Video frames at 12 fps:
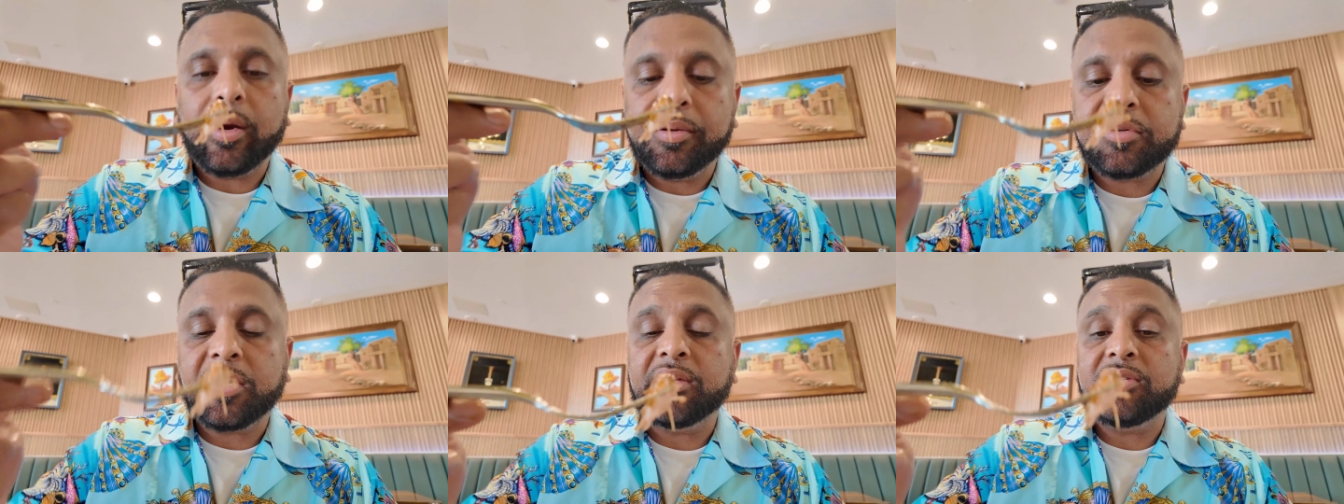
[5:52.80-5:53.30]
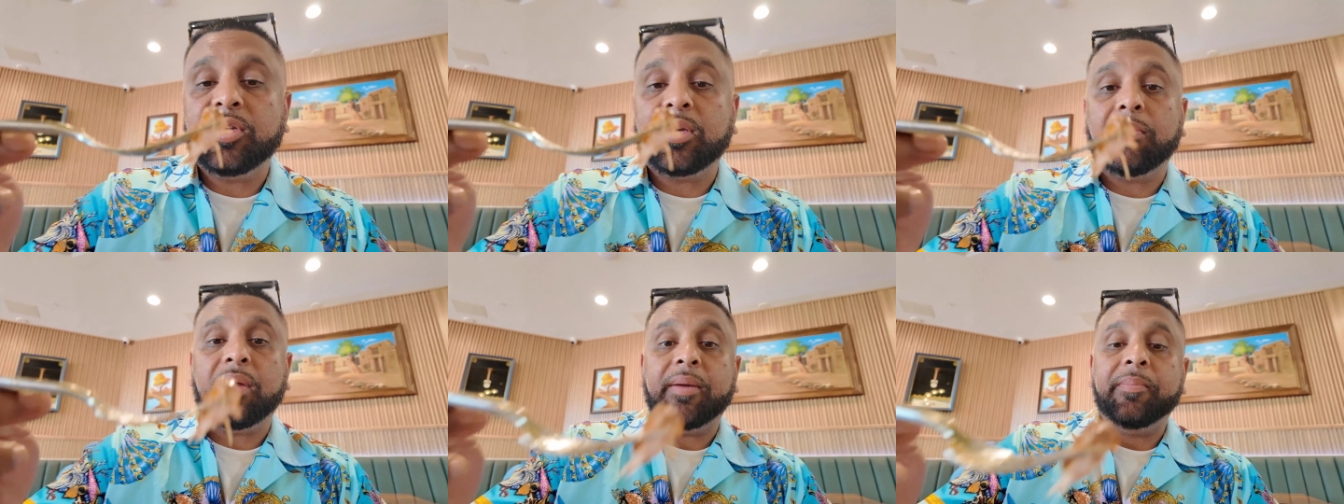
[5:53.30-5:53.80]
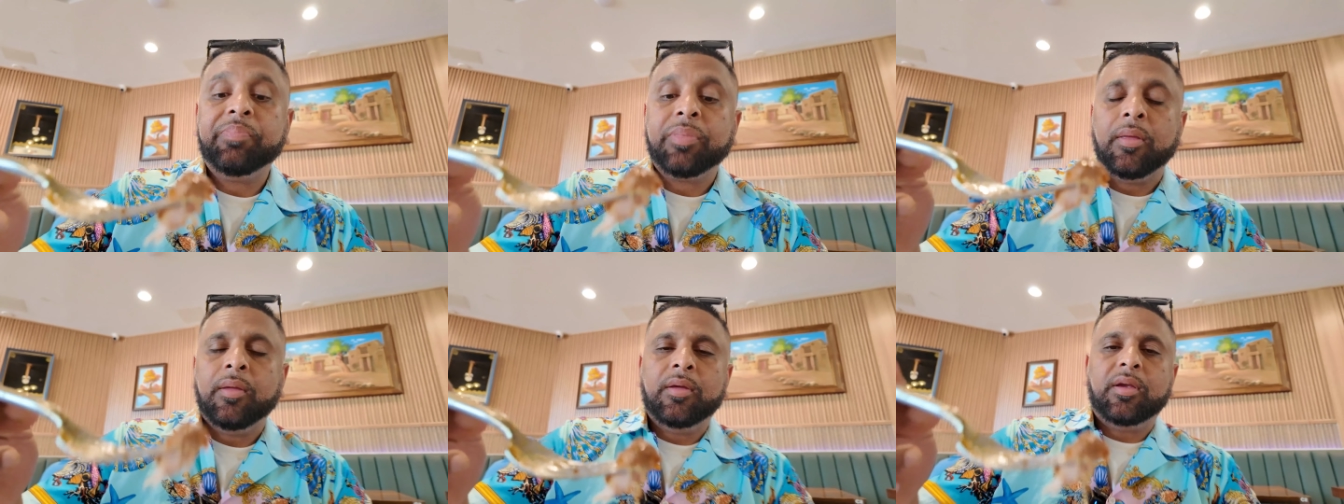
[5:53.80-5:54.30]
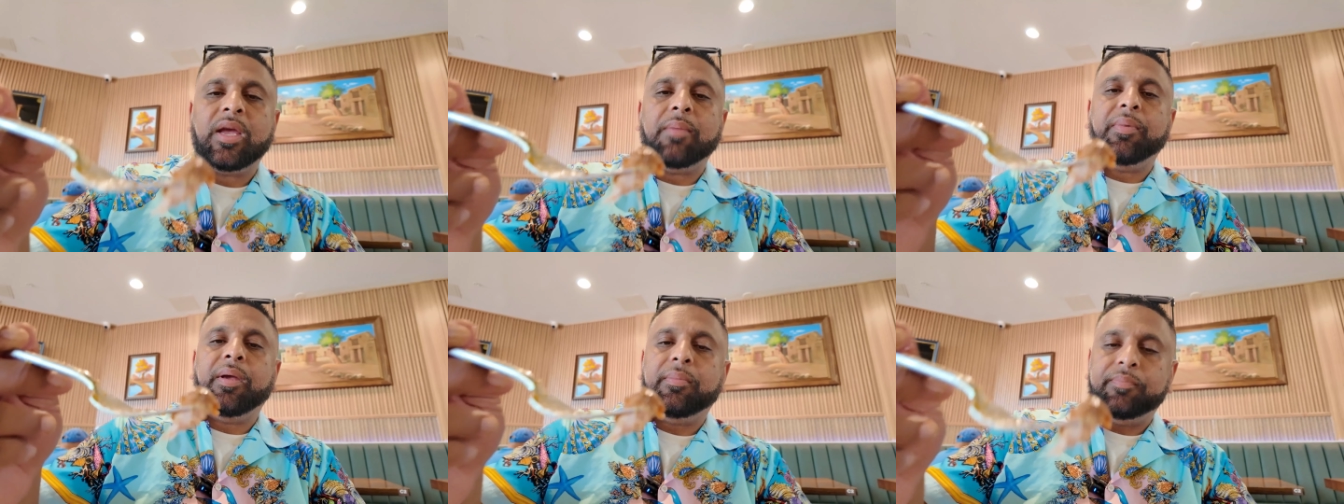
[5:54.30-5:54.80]
Let's try the chicken, man.
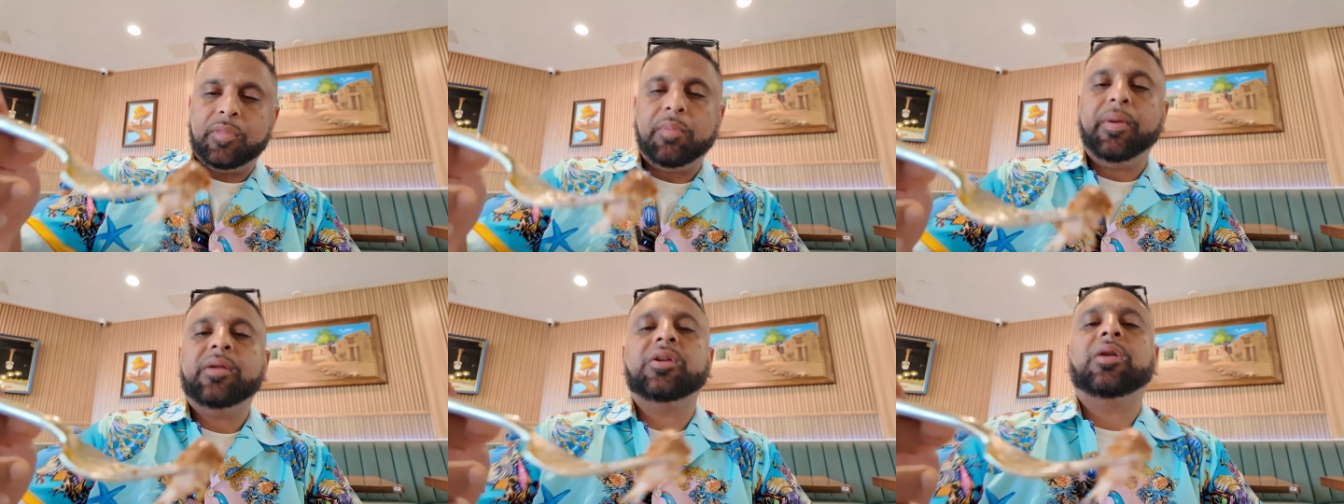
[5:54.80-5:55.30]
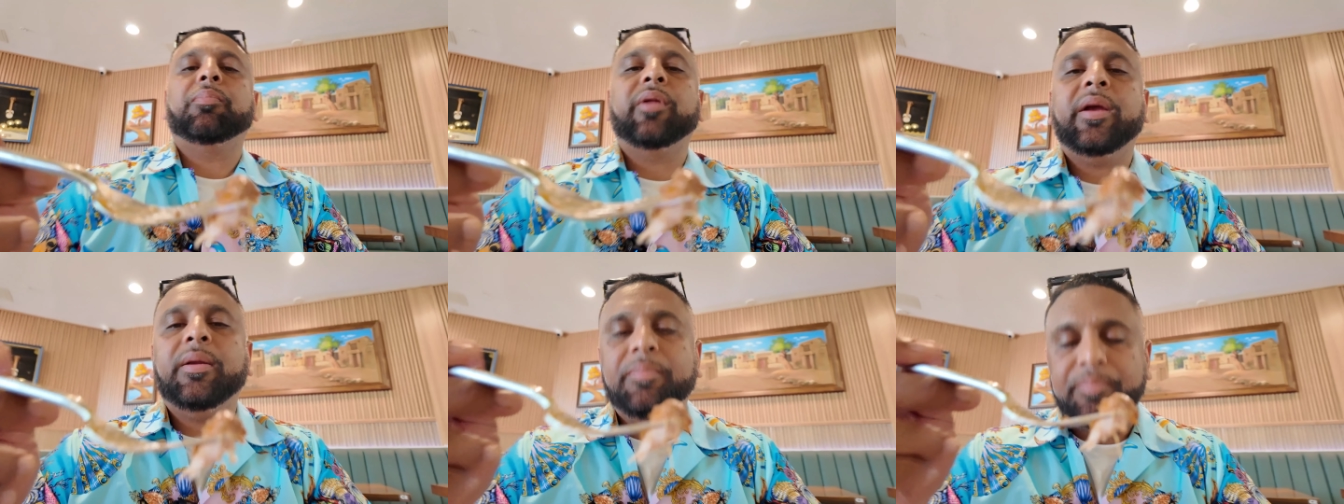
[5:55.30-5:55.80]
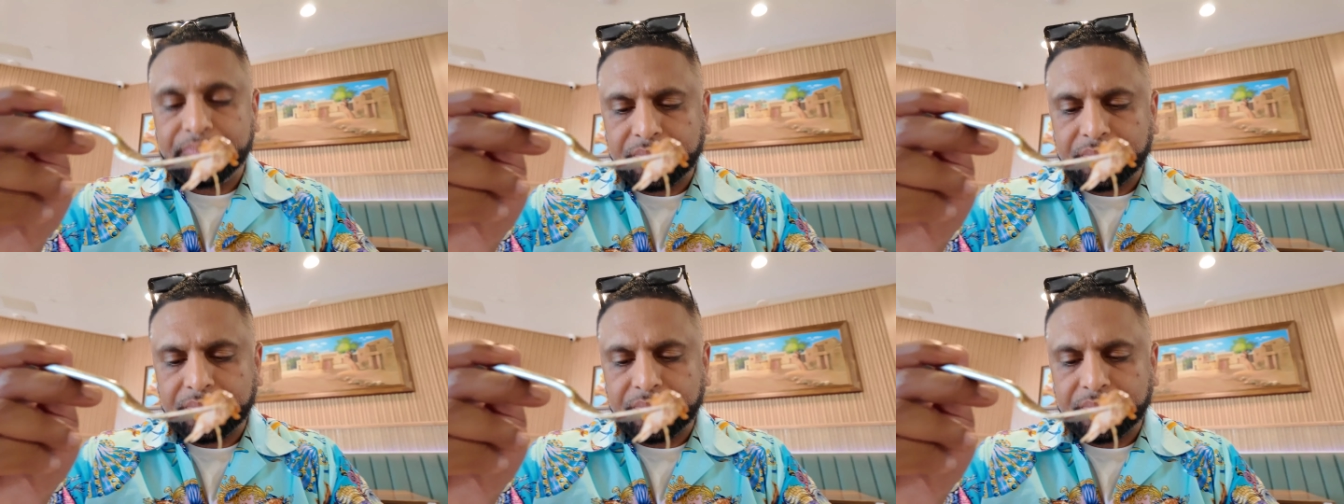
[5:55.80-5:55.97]
Can't beat the big chicken plate.